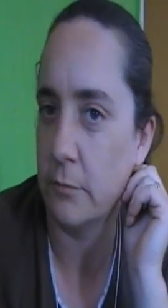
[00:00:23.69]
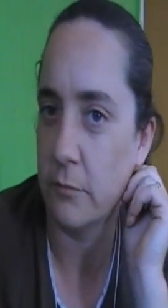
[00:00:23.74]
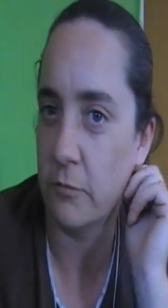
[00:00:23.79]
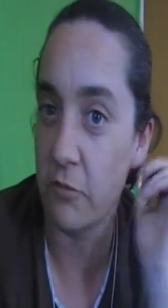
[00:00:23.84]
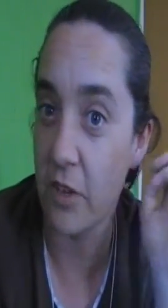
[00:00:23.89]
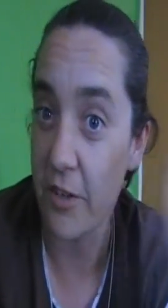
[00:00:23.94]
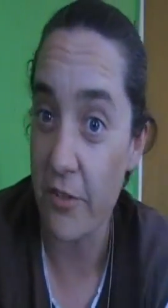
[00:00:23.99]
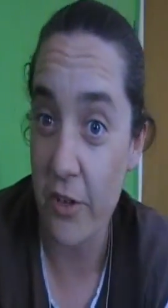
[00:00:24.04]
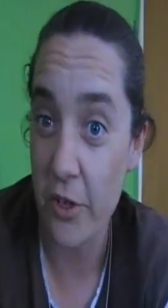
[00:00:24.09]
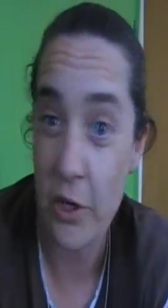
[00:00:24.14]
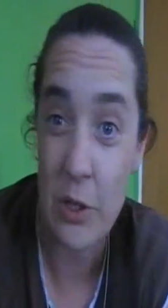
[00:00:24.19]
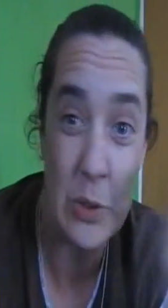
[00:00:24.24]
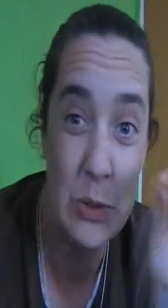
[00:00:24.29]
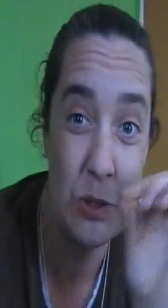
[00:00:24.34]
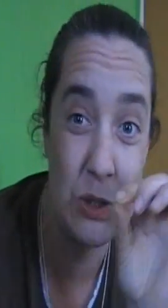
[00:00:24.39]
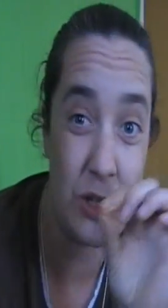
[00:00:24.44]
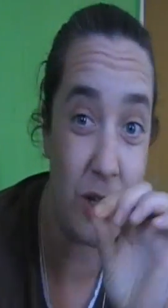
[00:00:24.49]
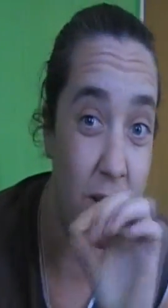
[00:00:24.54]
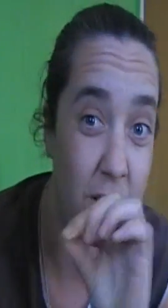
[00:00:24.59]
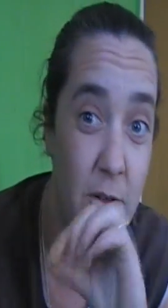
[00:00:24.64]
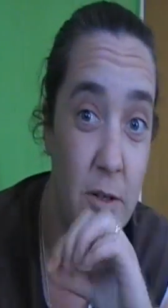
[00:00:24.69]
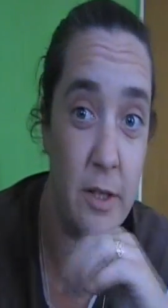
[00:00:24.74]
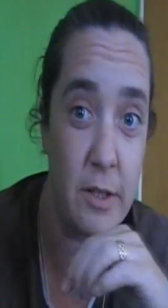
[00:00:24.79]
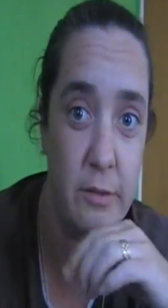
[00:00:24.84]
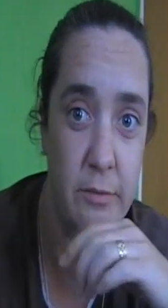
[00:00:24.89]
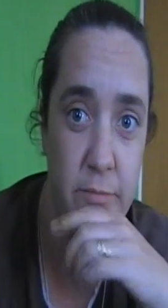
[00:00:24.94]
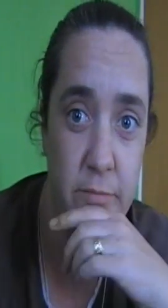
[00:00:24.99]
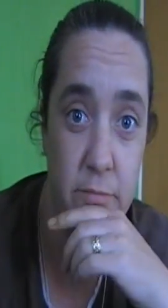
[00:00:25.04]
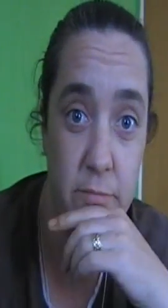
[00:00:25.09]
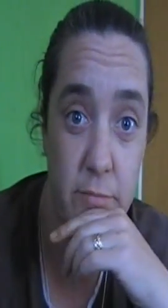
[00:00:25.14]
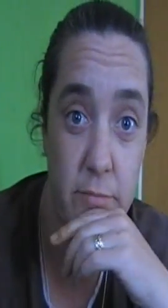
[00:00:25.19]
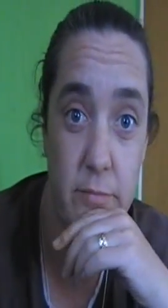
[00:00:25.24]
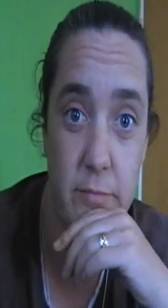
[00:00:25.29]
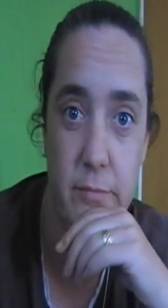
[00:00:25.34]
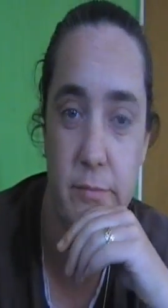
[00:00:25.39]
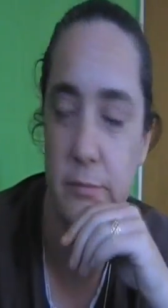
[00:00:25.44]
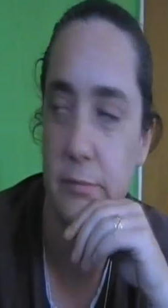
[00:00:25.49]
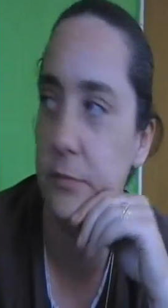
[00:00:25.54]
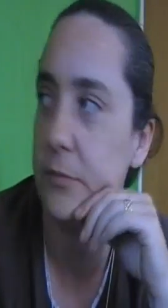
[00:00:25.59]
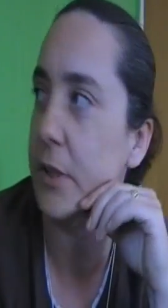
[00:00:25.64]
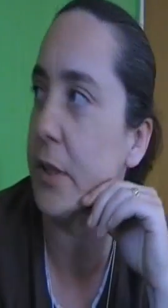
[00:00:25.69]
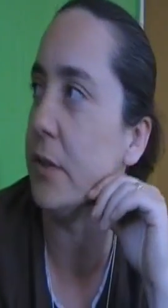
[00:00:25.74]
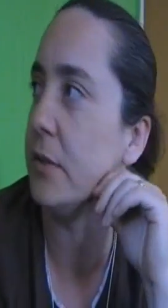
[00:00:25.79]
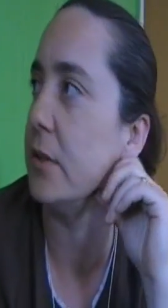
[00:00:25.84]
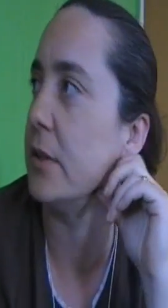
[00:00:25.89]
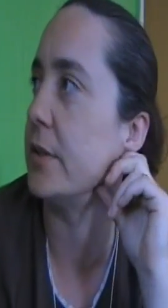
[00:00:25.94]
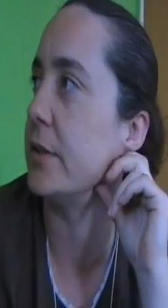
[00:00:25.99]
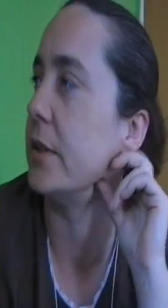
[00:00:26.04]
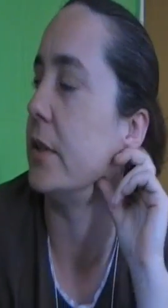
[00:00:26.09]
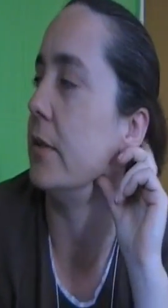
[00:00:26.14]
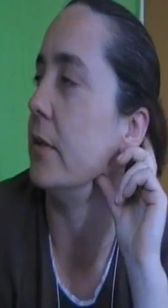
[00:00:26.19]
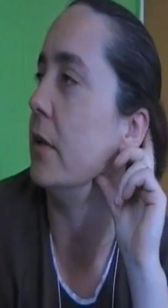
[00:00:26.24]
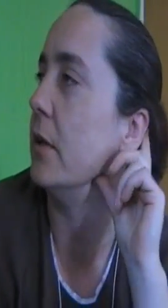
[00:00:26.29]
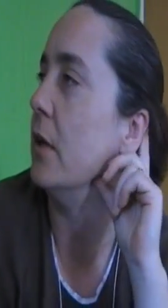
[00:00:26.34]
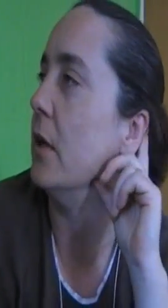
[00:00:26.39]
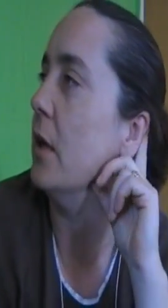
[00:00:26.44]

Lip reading: Revolutionary? Interesting.